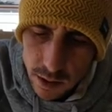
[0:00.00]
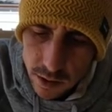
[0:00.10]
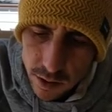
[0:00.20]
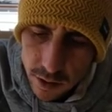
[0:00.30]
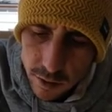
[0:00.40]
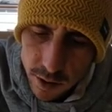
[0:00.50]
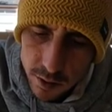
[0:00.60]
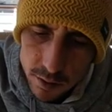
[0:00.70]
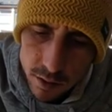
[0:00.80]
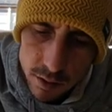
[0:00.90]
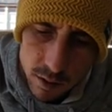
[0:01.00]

Let's go, dude.